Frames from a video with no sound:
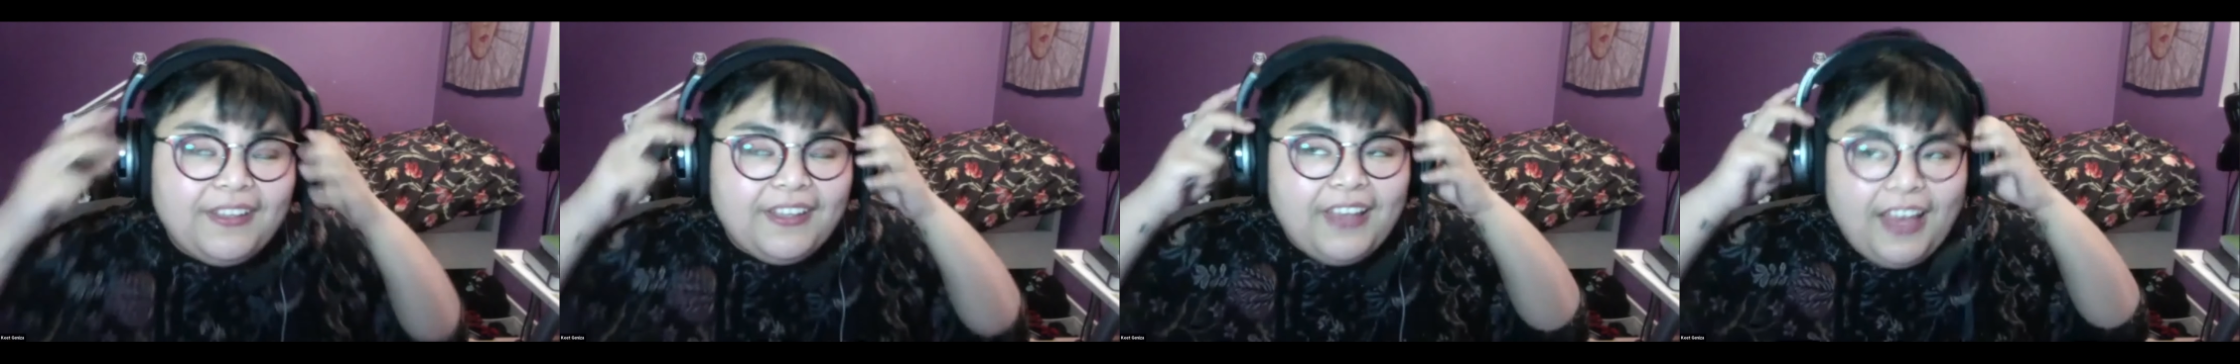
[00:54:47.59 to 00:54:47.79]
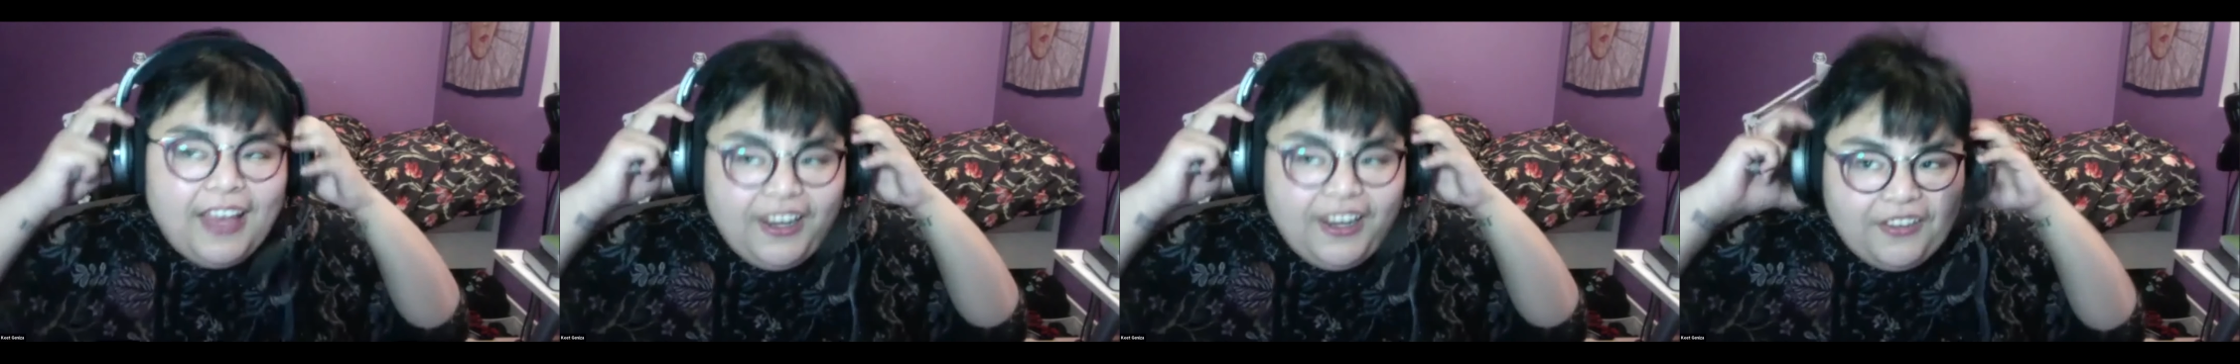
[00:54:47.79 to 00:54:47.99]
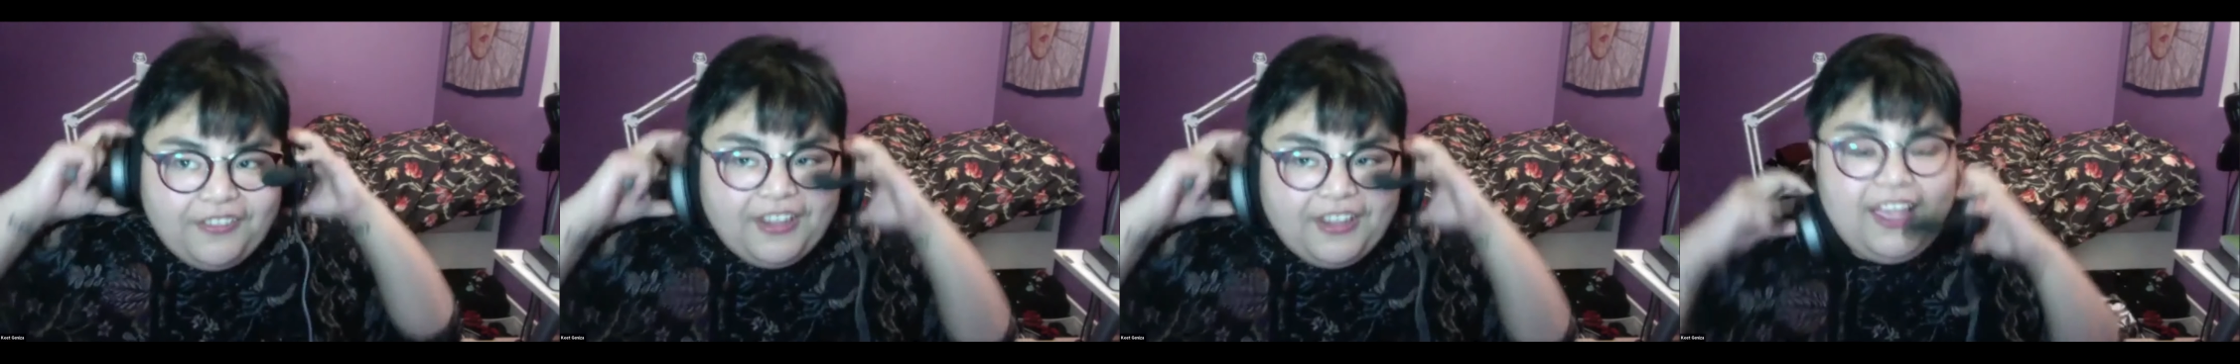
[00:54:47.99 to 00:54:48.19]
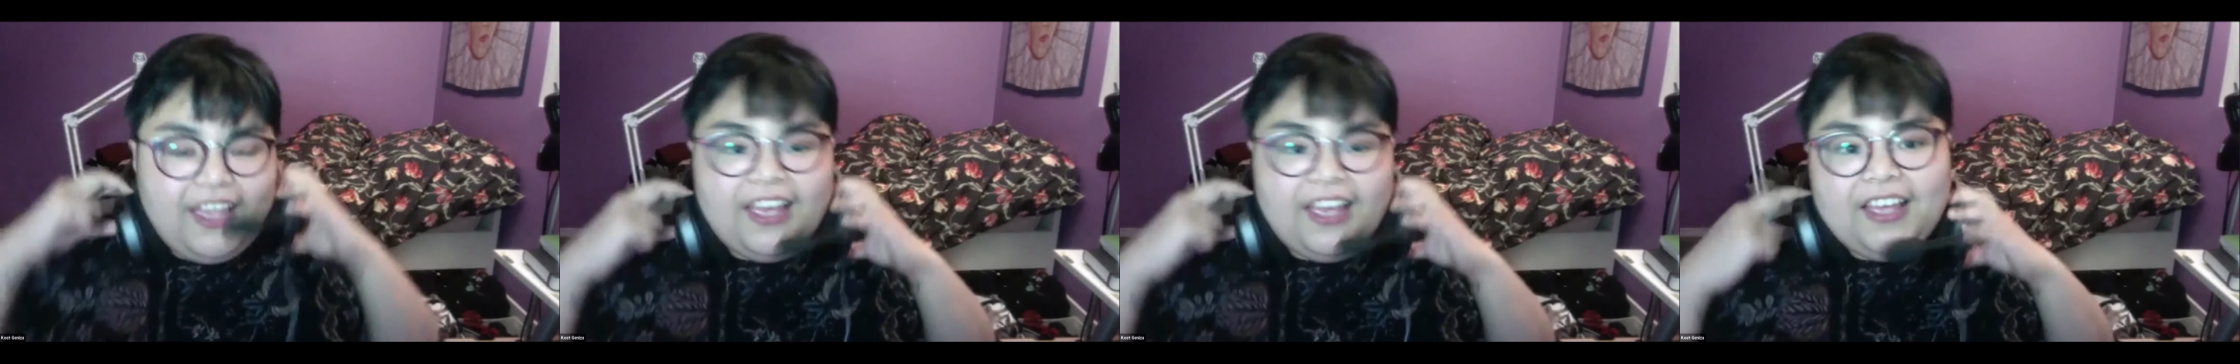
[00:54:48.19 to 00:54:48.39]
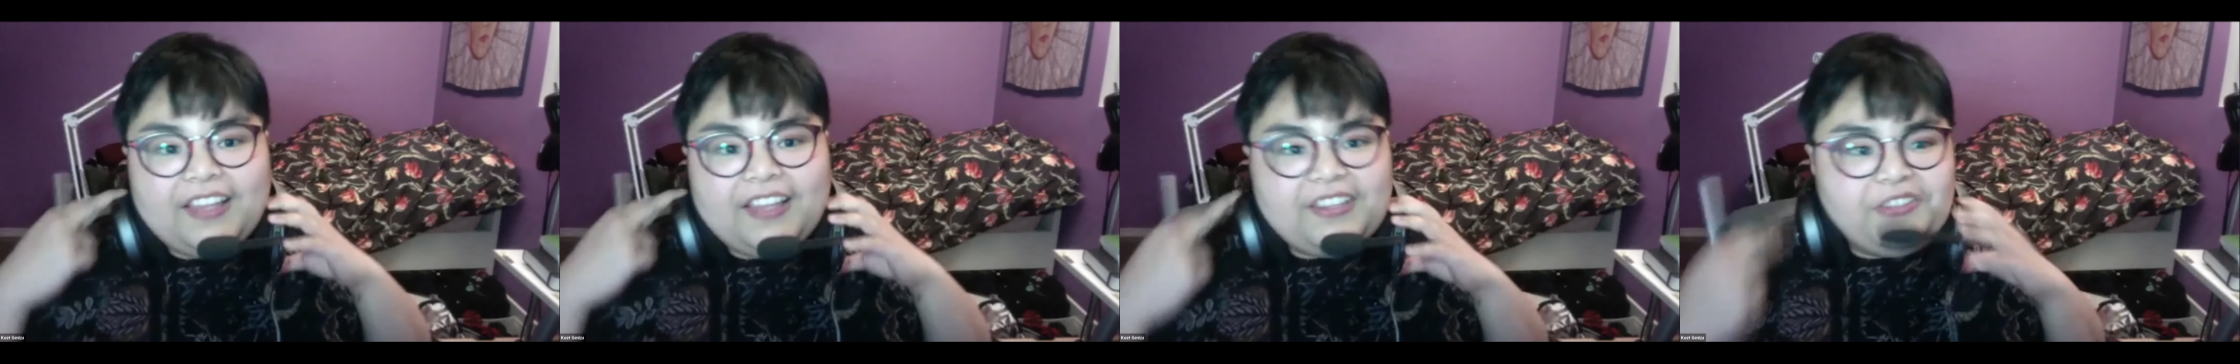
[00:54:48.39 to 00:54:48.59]
kind of
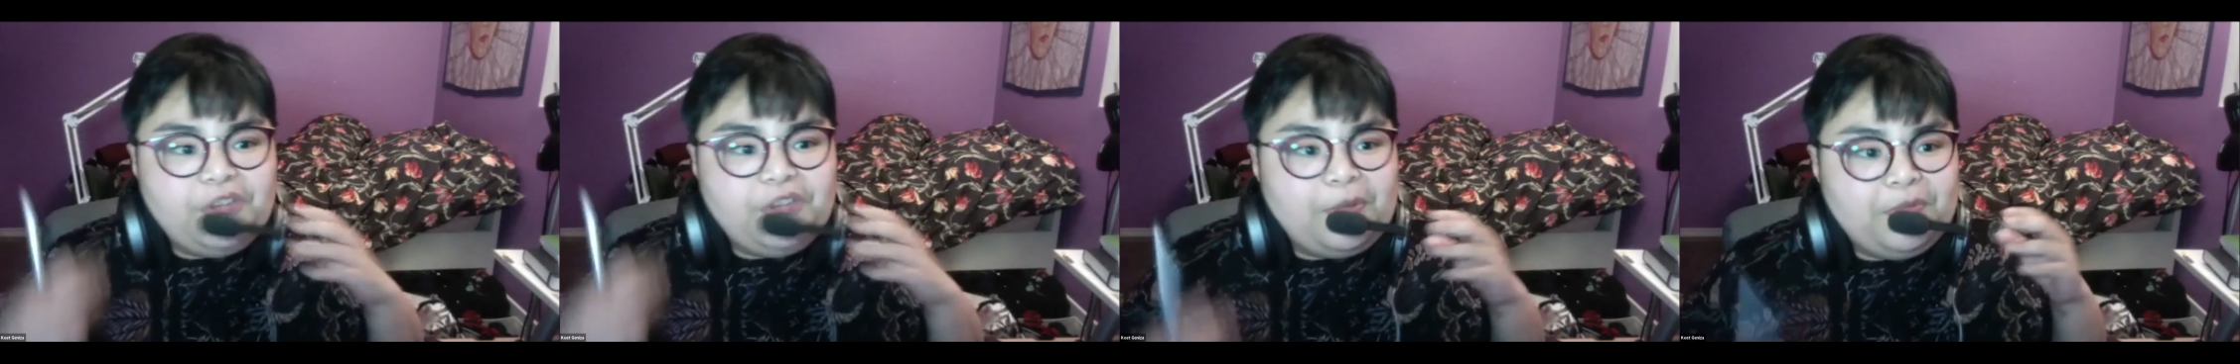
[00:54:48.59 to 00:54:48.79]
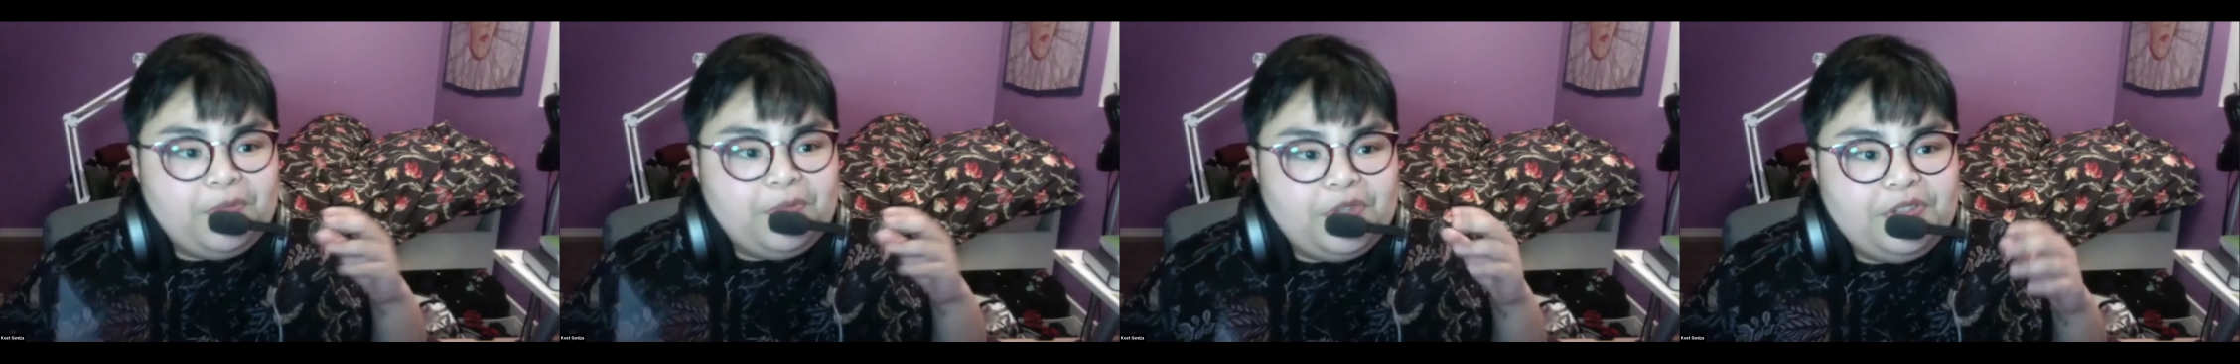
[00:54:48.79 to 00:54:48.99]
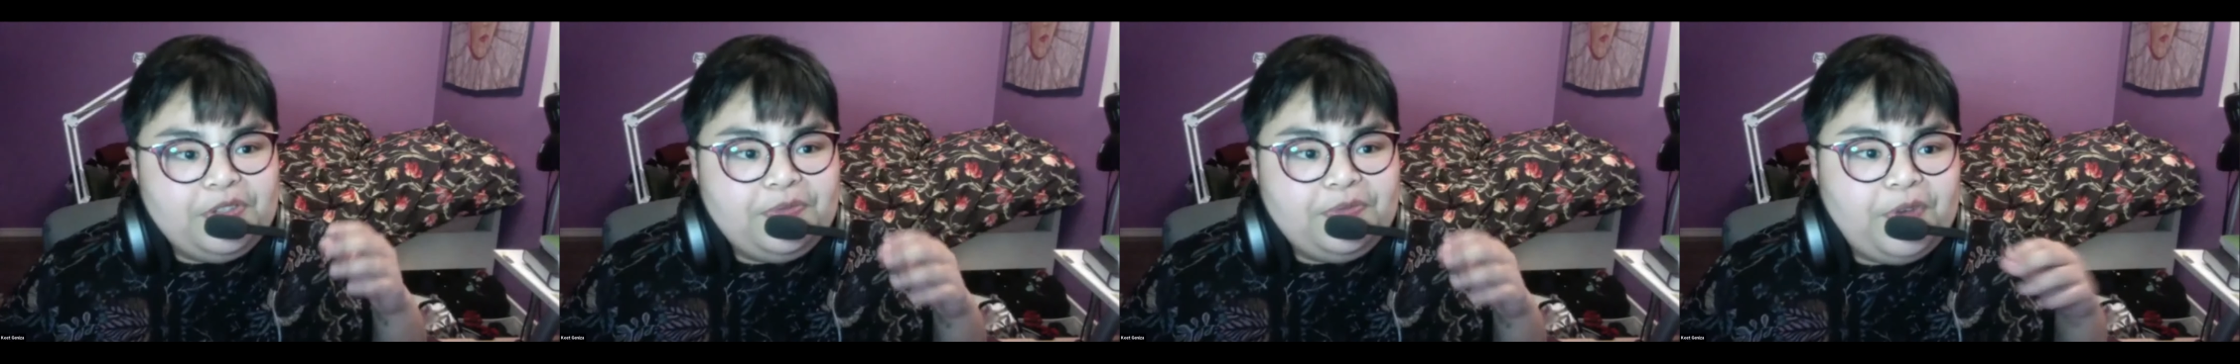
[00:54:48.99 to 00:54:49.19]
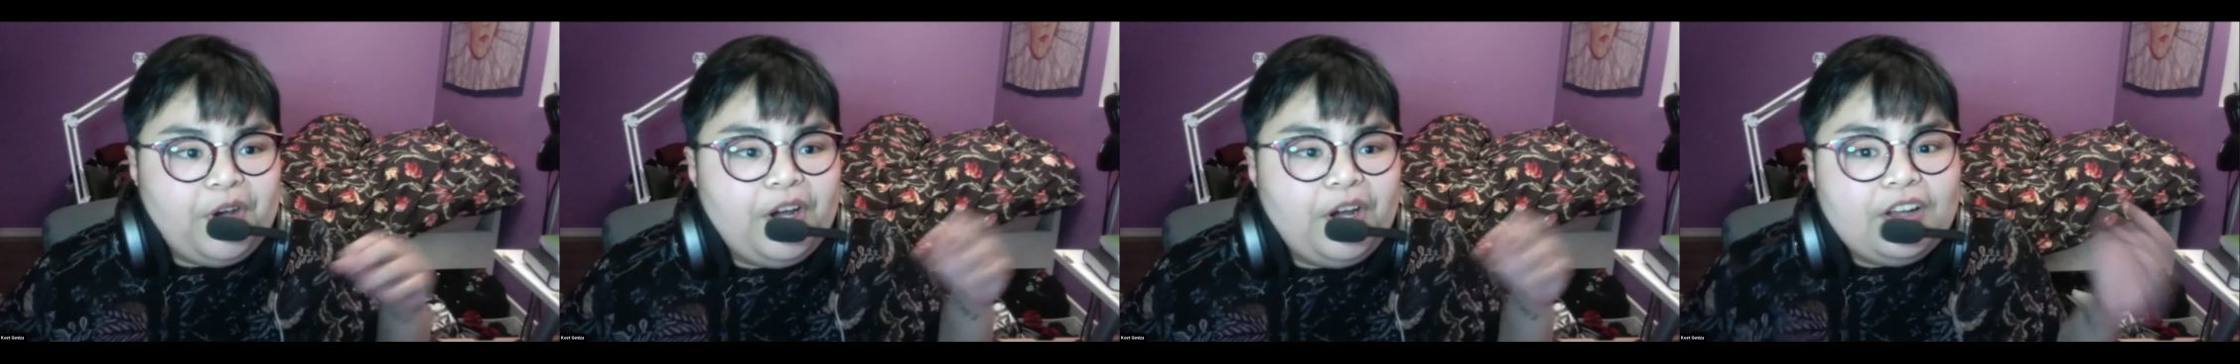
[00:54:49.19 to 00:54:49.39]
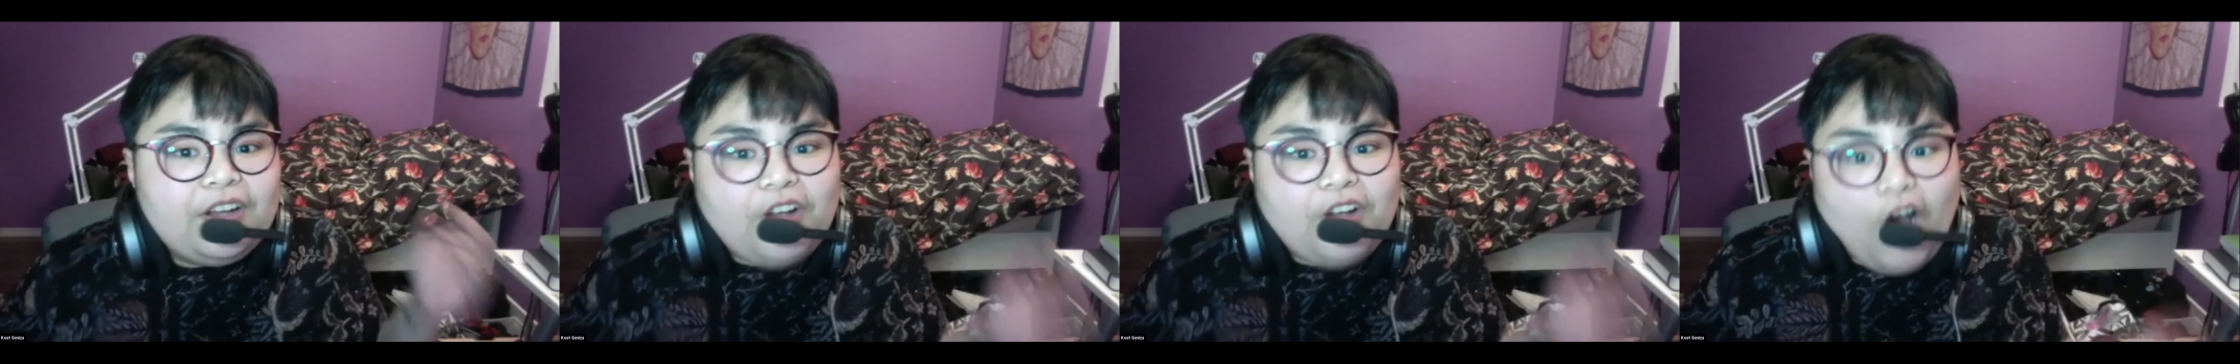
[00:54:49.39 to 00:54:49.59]
like descriptions
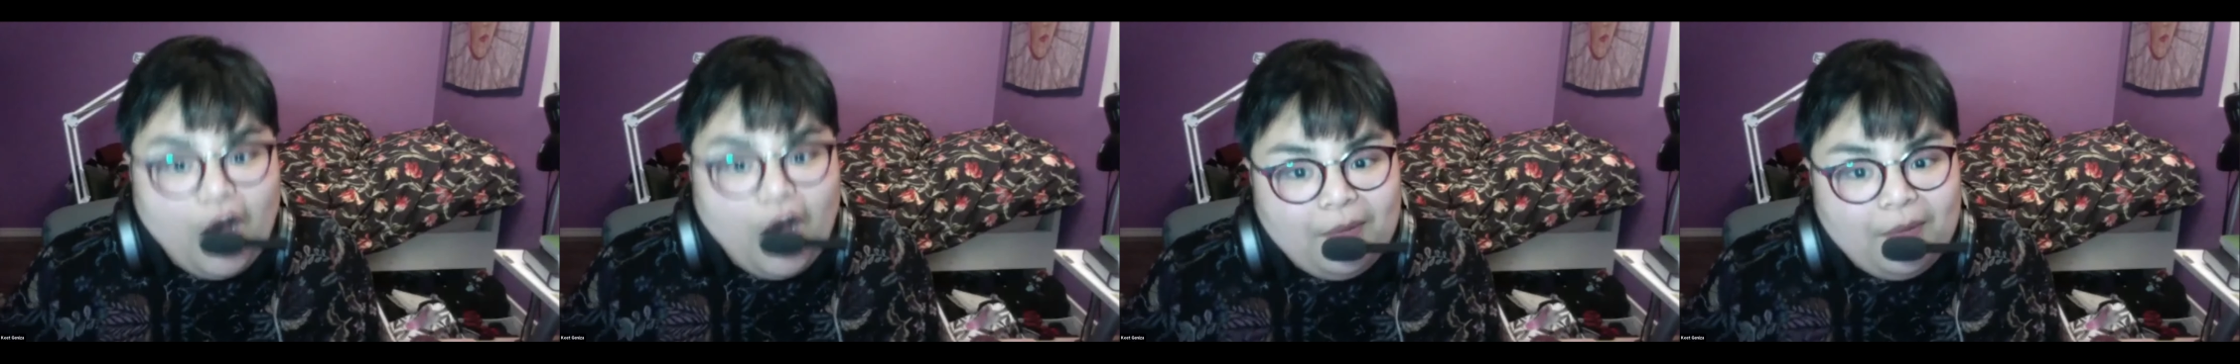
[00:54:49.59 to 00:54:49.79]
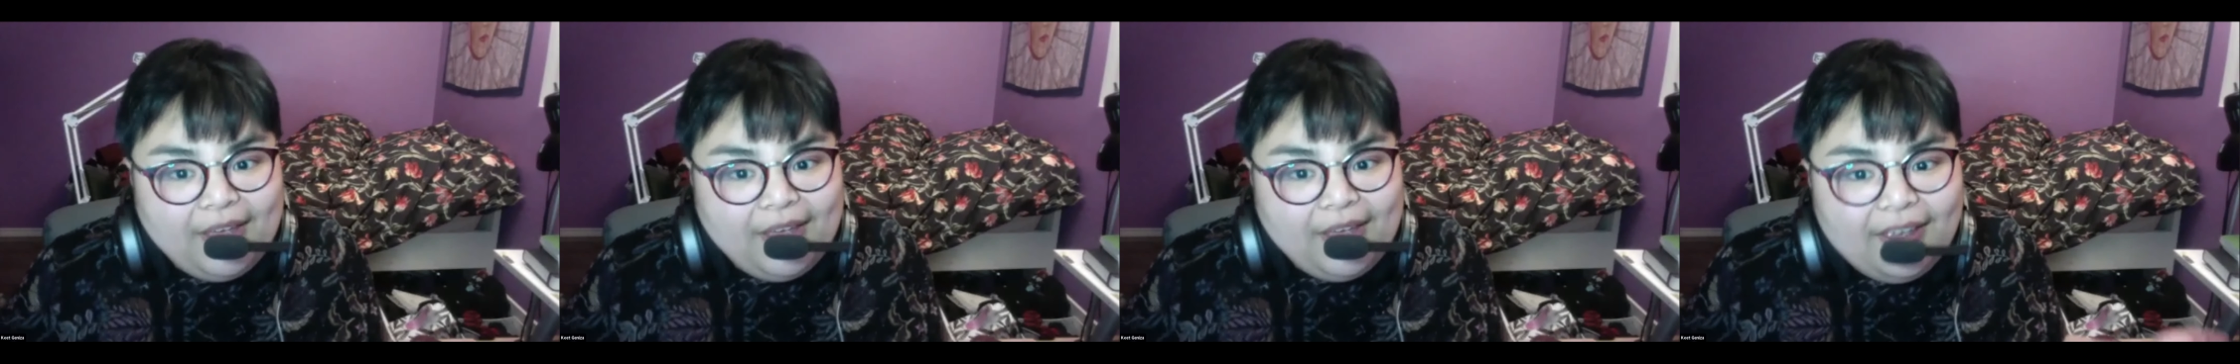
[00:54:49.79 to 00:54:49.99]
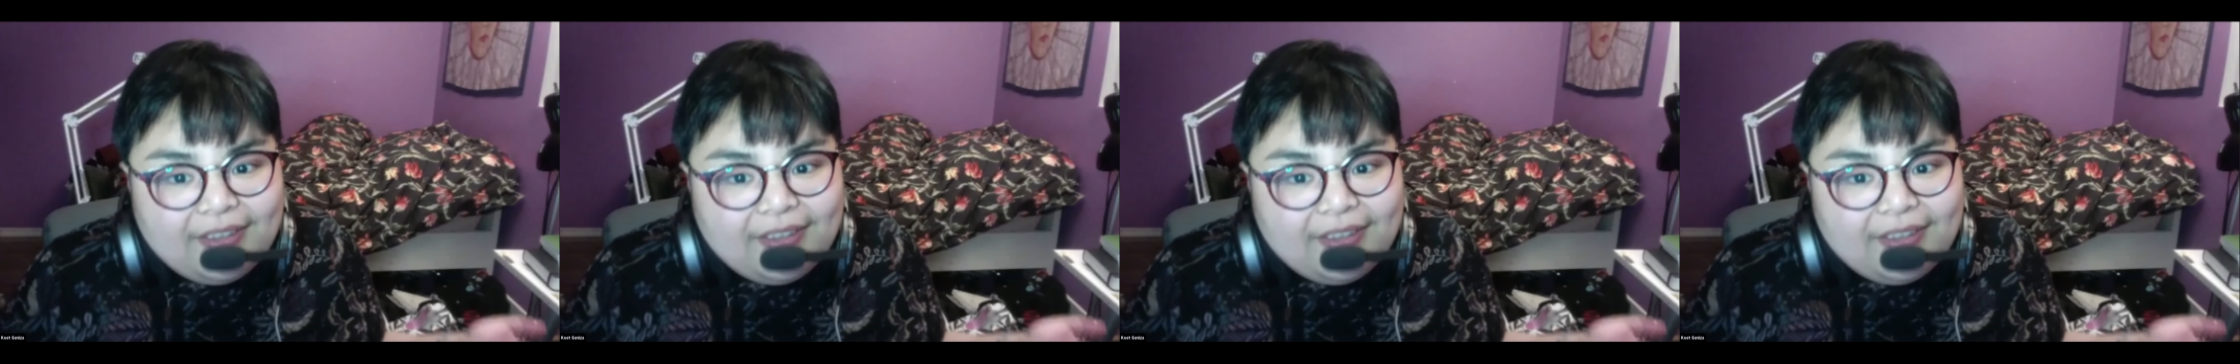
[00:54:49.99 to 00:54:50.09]
for comics,